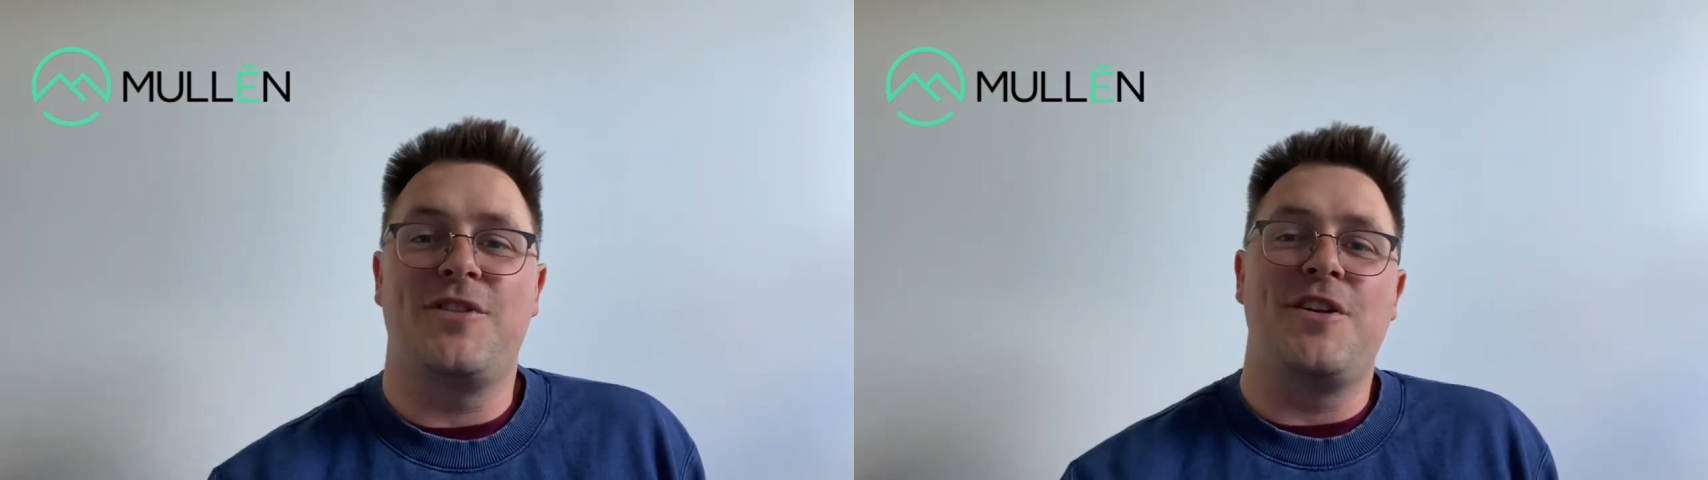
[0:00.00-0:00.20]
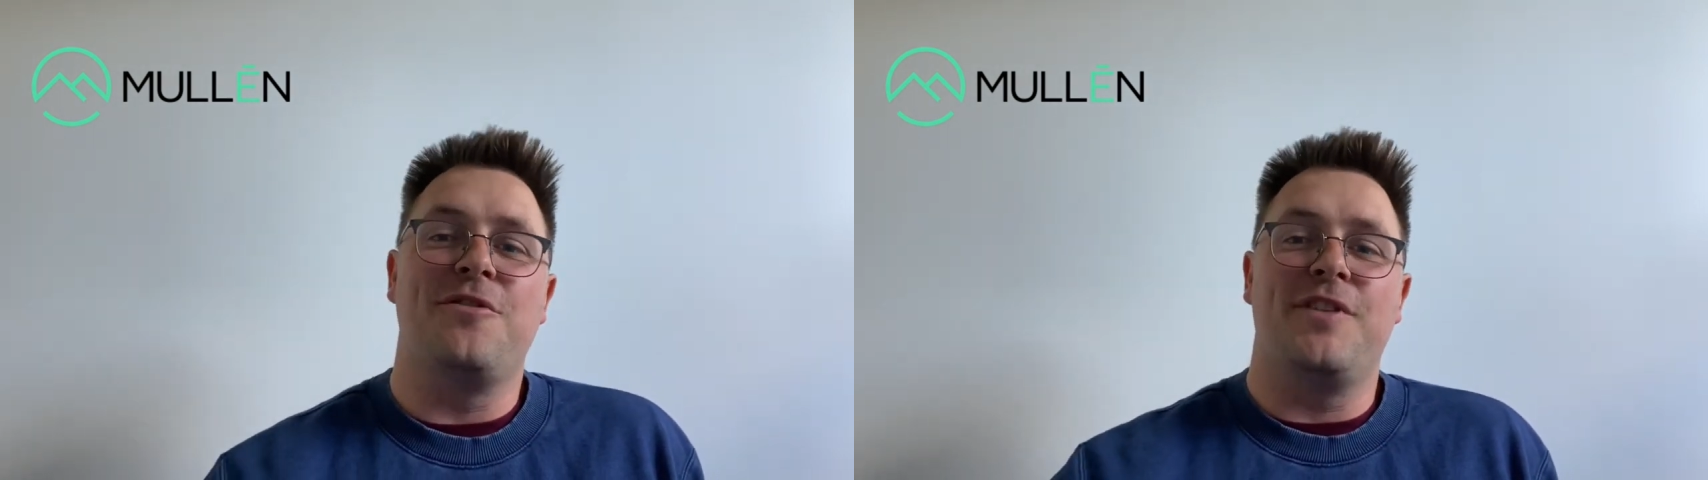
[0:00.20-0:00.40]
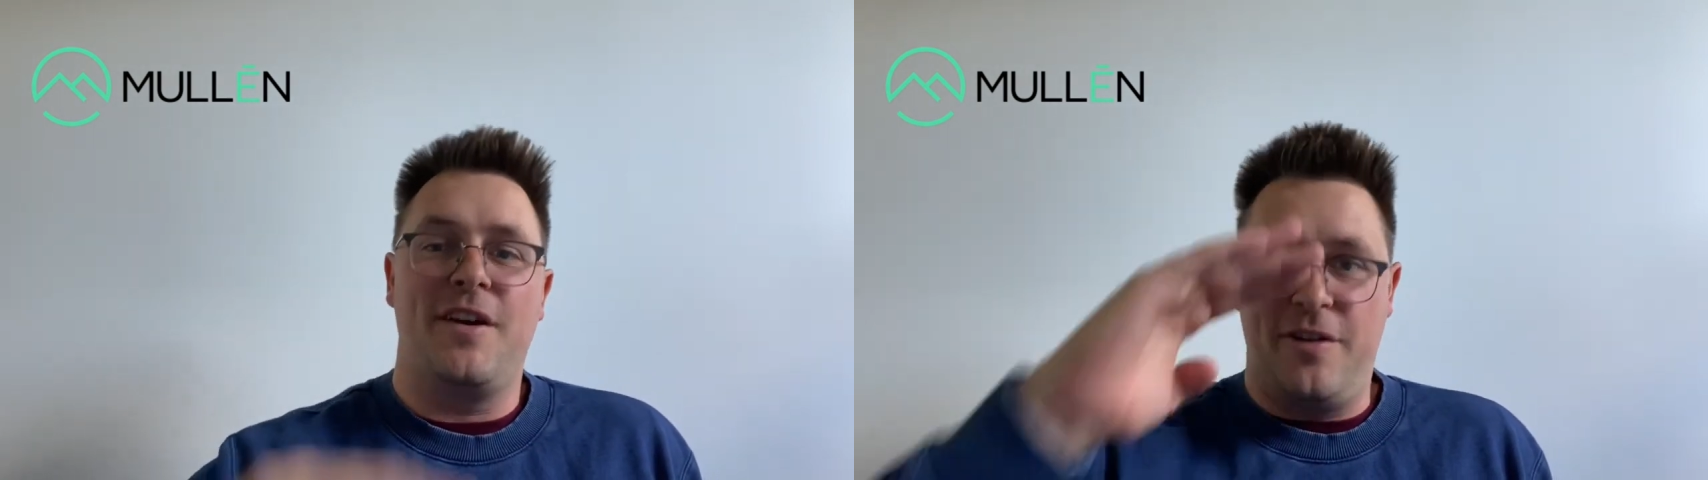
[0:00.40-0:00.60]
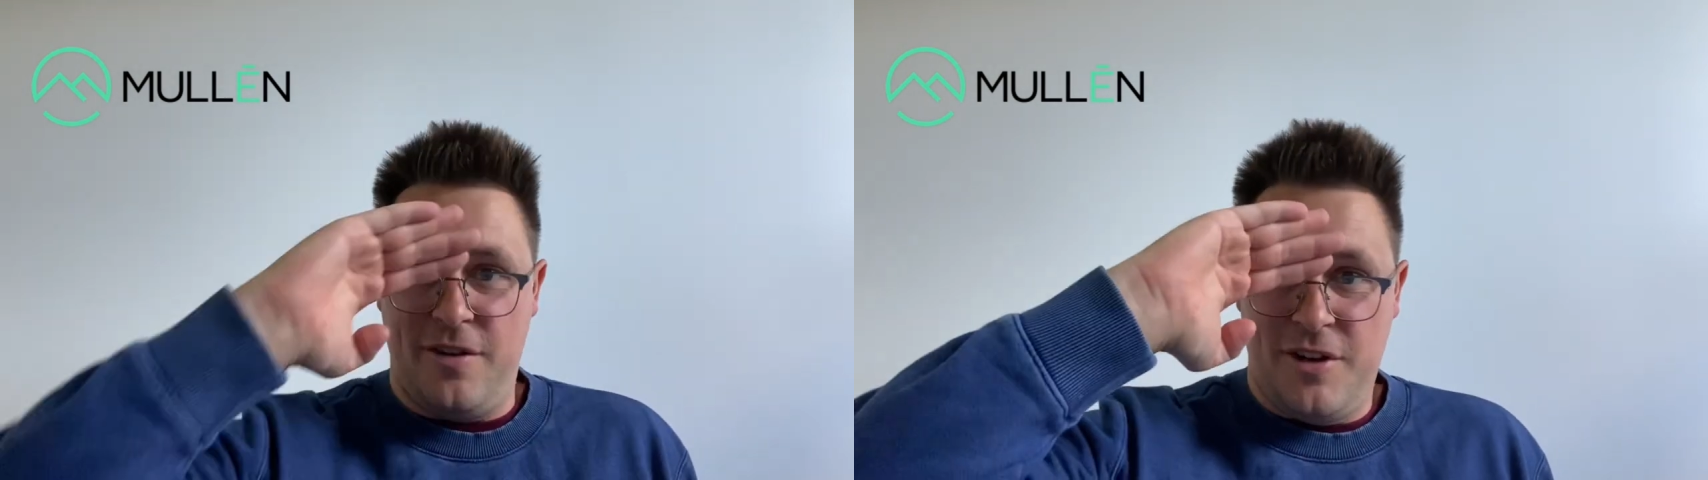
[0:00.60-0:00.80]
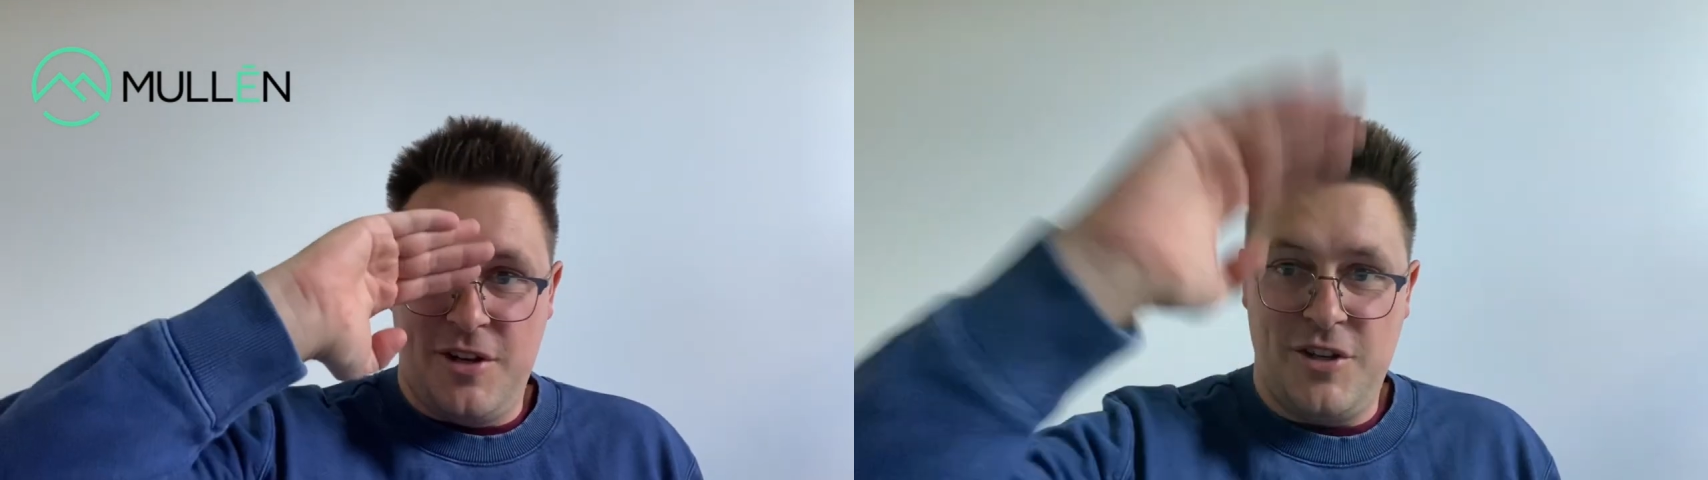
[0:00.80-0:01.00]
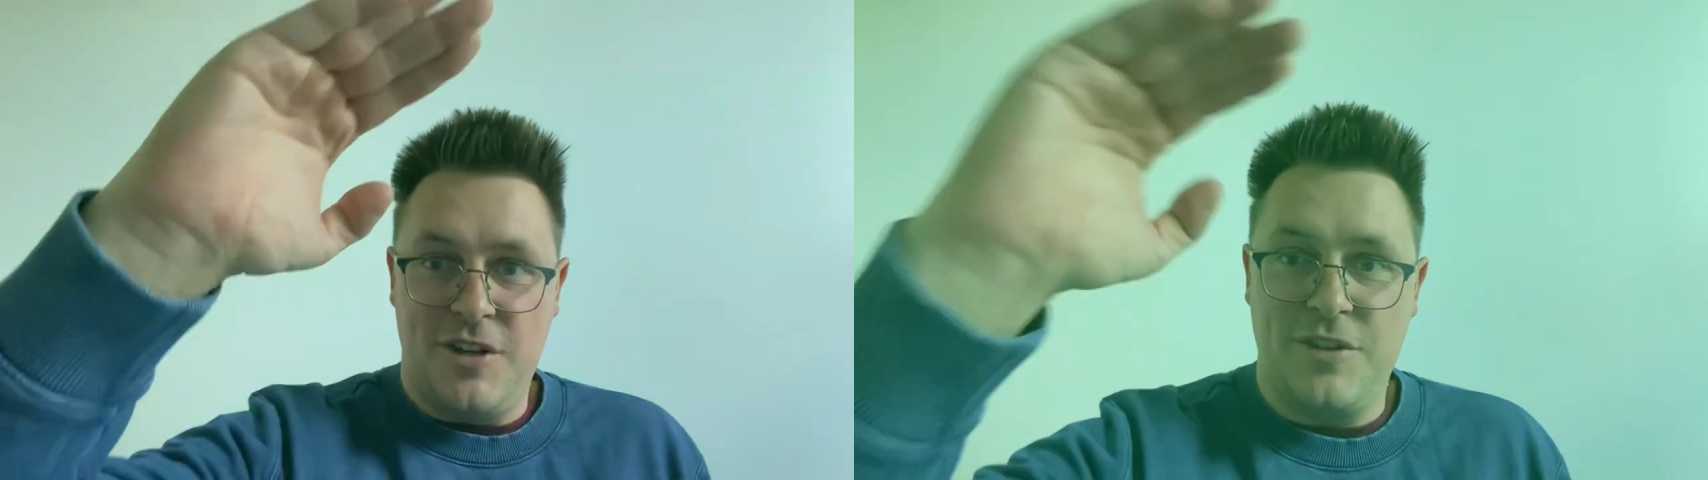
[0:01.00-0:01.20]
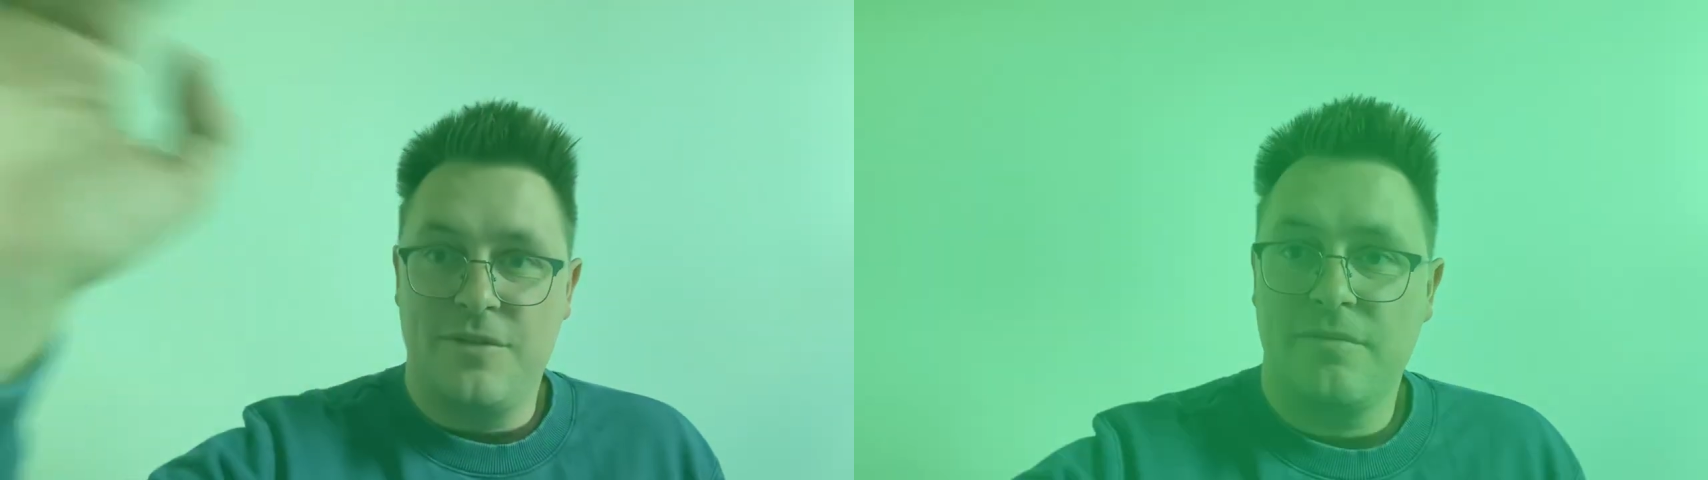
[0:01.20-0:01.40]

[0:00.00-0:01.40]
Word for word: trade in your favour. Cheers.